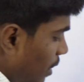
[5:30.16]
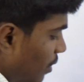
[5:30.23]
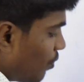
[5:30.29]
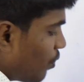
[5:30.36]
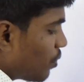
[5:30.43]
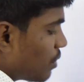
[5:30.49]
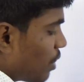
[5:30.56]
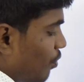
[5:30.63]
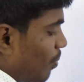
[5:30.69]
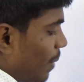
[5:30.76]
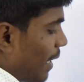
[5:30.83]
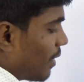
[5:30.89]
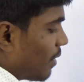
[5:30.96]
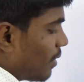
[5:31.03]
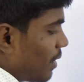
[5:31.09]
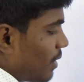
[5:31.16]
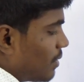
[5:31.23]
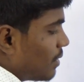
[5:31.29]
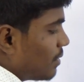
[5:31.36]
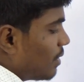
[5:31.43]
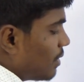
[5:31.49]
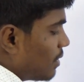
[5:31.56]
the fruits of plant. This
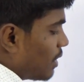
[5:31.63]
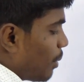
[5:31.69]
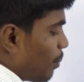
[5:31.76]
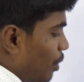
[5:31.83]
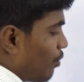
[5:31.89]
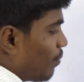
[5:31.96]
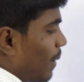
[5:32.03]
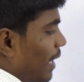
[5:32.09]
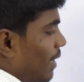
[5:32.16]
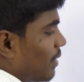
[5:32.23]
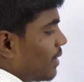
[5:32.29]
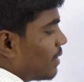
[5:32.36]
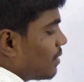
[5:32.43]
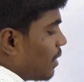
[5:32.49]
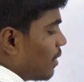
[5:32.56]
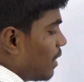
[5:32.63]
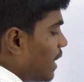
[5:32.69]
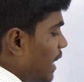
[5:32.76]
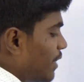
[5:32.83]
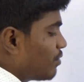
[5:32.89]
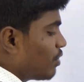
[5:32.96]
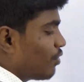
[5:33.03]
is the stem of plant. These are the
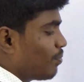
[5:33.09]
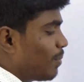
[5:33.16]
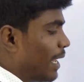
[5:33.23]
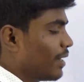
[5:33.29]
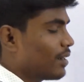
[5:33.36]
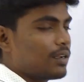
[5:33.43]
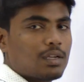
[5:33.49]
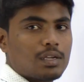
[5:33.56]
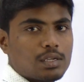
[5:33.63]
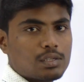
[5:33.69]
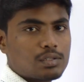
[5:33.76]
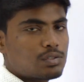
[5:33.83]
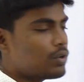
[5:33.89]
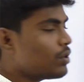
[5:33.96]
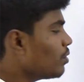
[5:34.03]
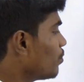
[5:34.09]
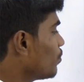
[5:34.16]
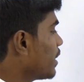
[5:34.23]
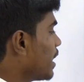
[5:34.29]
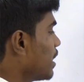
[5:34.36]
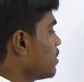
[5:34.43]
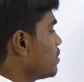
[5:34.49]
leaves of plant. So
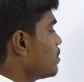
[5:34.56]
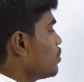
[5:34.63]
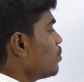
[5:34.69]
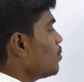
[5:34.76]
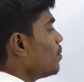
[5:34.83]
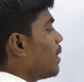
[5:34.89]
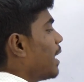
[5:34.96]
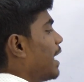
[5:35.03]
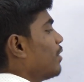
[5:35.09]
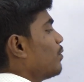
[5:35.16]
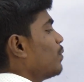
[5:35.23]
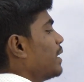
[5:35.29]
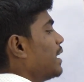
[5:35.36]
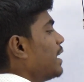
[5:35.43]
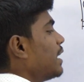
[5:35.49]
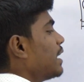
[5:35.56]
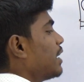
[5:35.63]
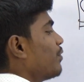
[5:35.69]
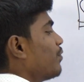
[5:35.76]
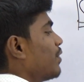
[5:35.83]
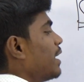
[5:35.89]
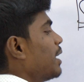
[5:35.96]
we consume and we eat
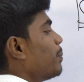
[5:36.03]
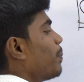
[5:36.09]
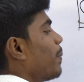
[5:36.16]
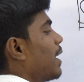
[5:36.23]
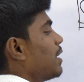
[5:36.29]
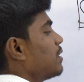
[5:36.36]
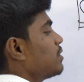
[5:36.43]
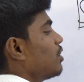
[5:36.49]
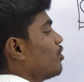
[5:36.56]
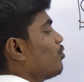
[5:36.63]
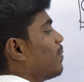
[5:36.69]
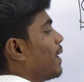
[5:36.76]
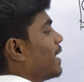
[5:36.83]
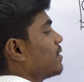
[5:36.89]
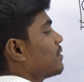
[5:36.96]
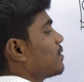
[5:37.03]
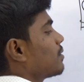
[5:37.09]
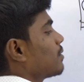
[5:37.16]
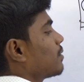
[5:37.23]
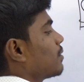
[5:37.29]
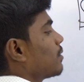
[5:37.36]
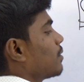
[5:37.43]
different parts of
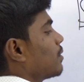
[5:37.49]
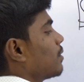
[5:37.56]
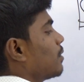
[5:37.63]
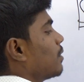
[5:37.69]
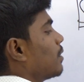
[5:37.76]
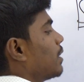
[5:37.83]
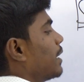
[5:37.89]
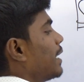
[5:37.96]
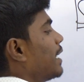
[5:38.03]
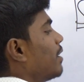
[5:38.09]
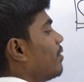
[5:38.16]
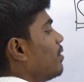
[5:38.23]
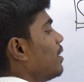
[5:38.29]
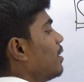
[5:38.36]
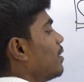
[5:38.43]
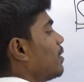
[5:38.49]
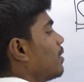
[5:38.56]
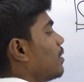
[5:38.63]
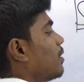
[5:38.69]
plants in our